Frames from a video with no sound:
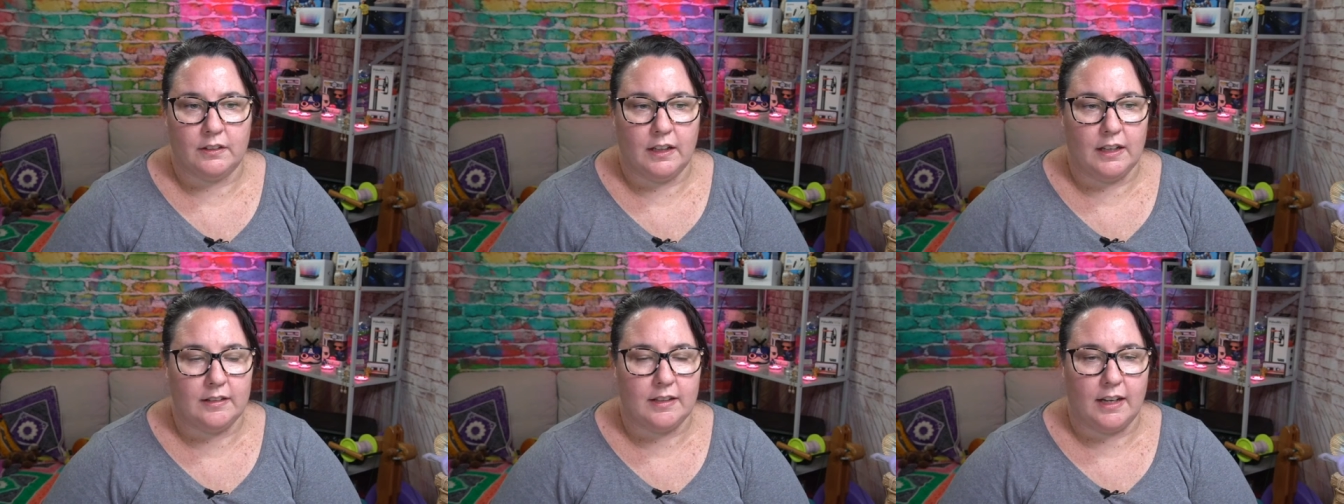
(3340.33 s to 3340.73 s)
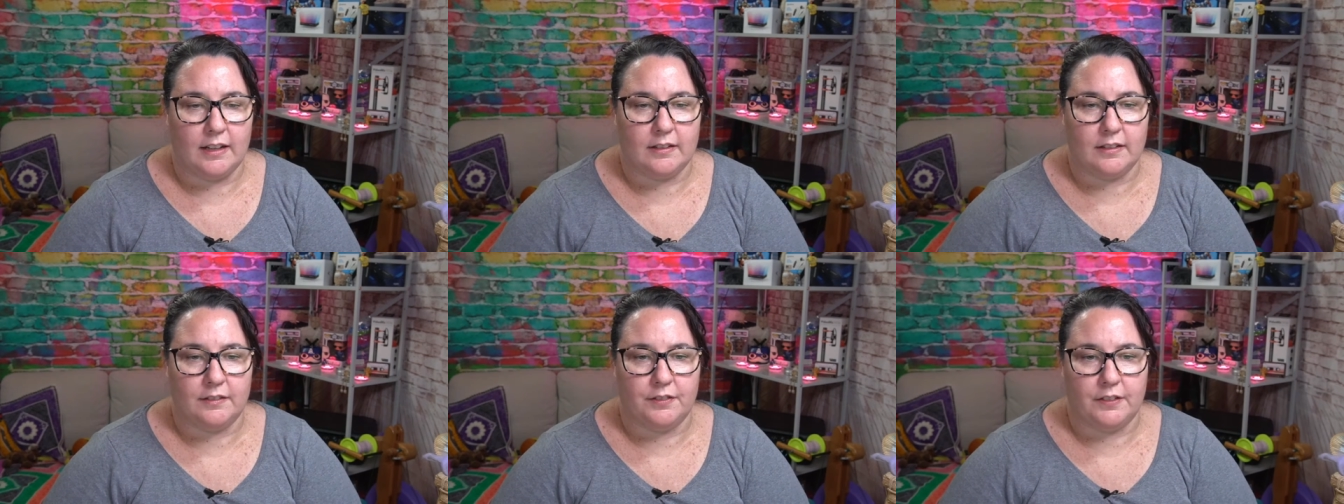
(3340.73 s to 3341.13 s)
It's
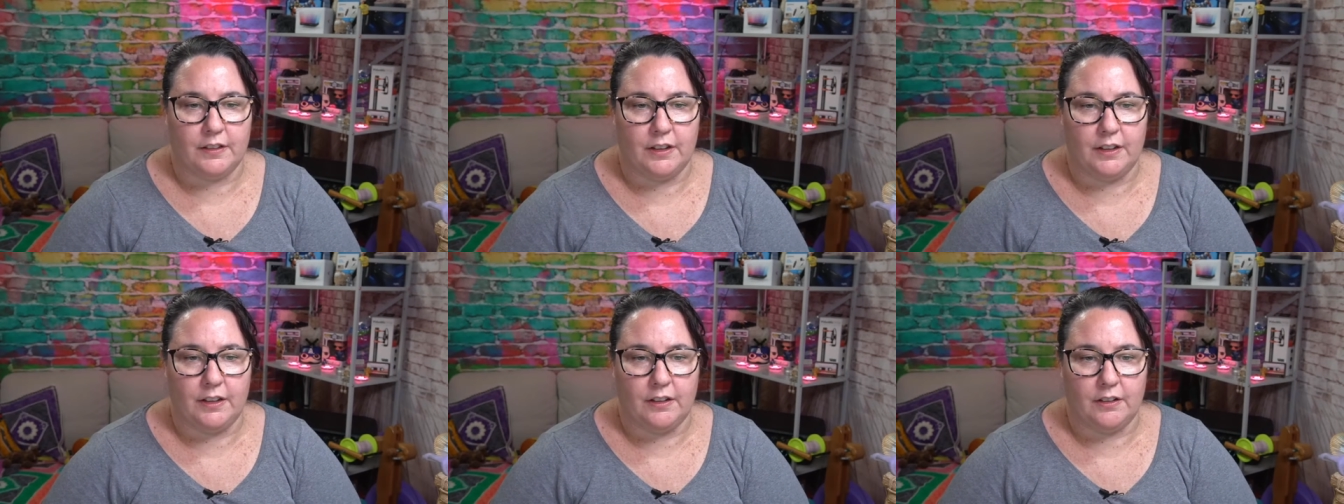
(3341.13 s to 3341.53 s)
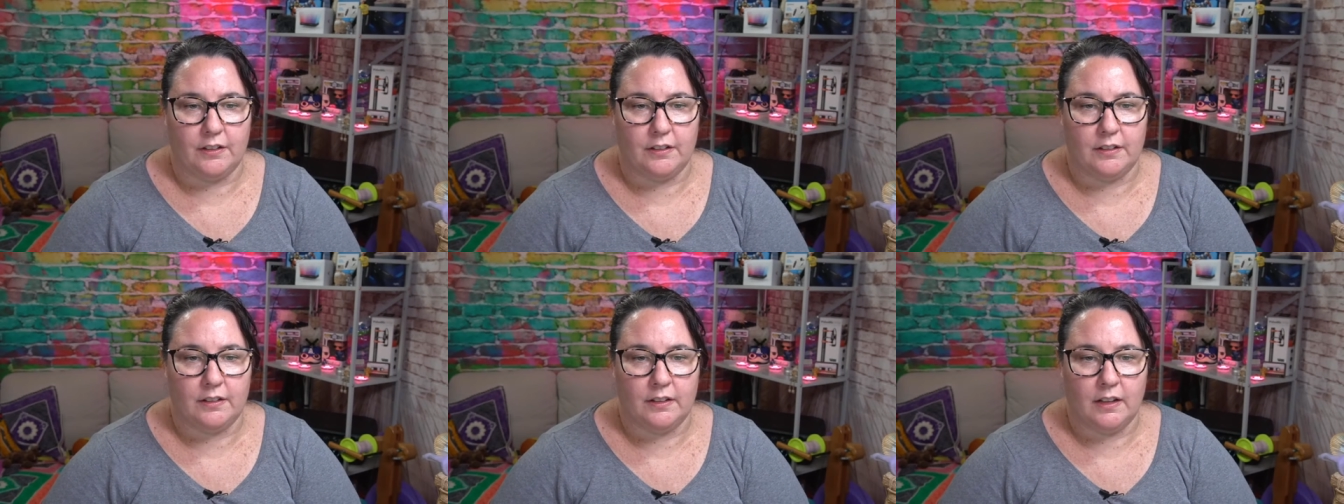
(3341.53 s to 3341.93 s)
excellent for landing
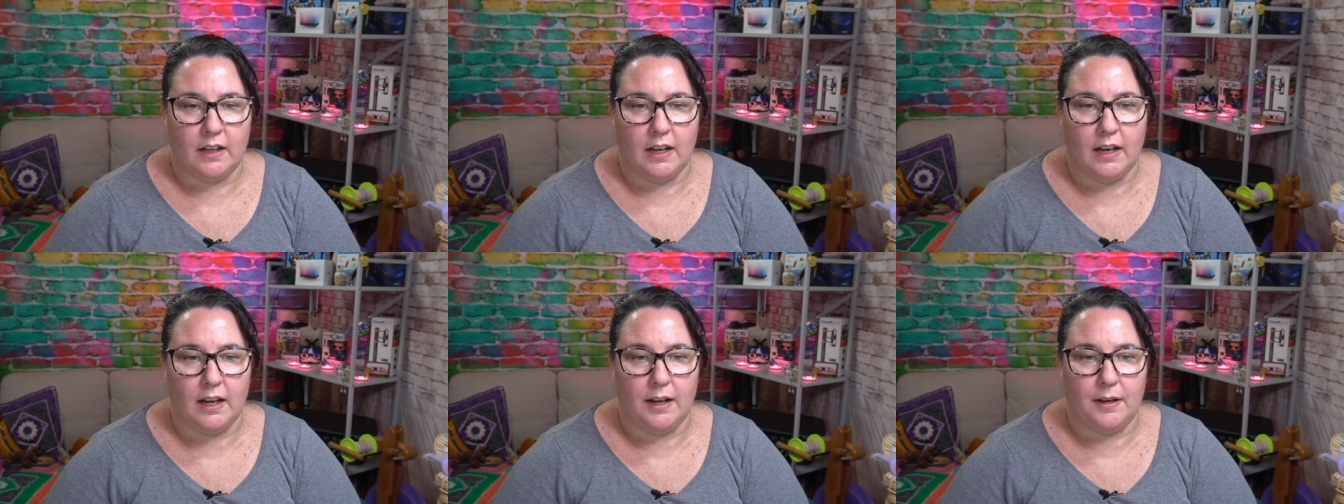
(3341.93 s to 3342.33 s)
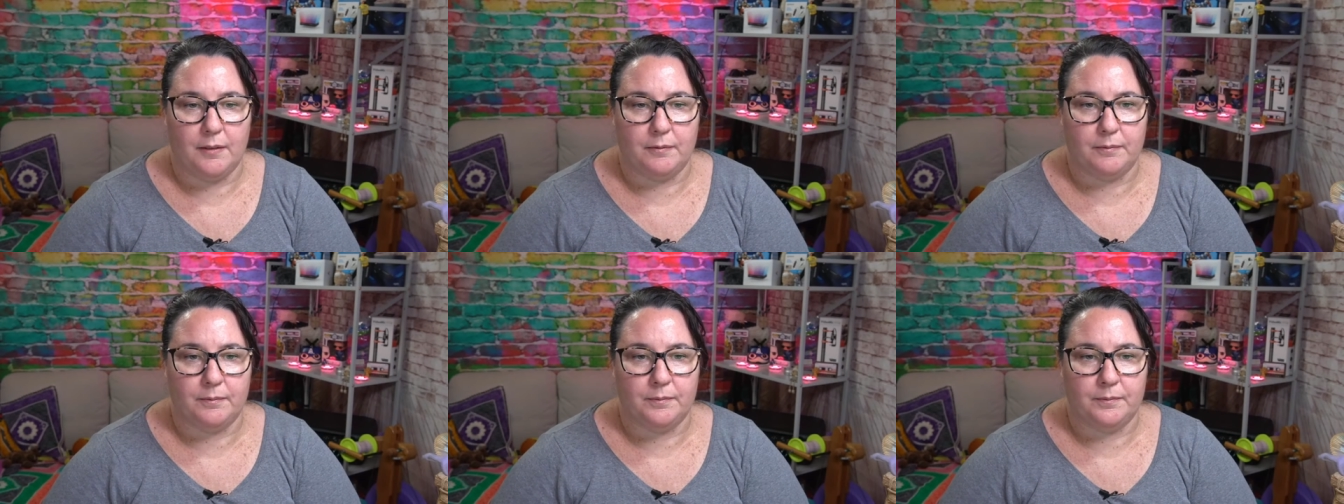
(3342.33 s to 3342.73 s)
on.
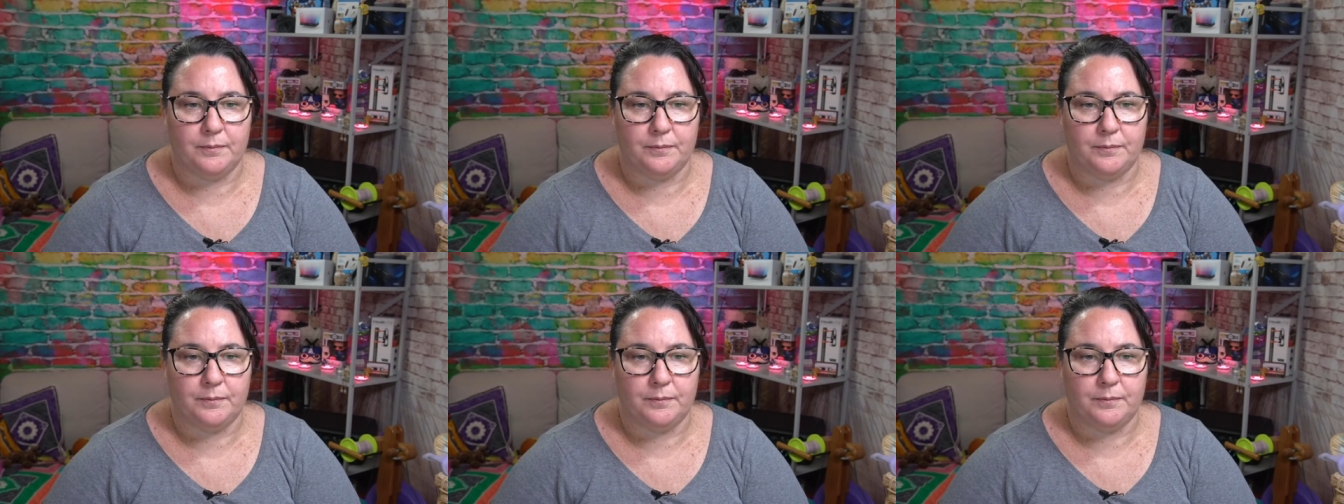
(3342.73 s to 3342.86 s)
Um,